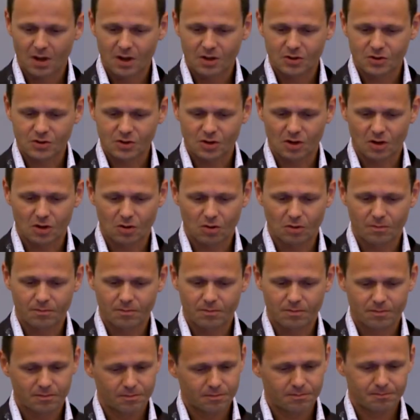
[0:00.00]
So
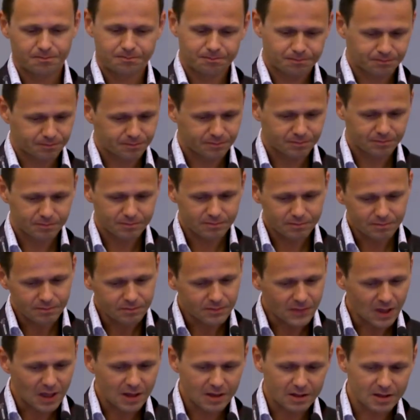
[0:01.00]

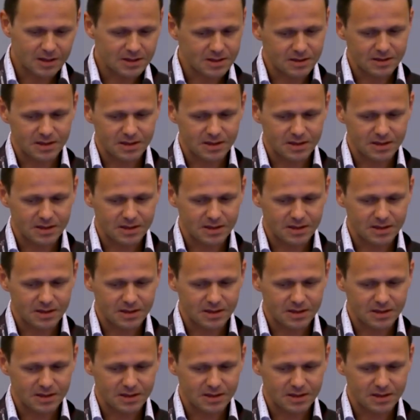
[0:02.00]
this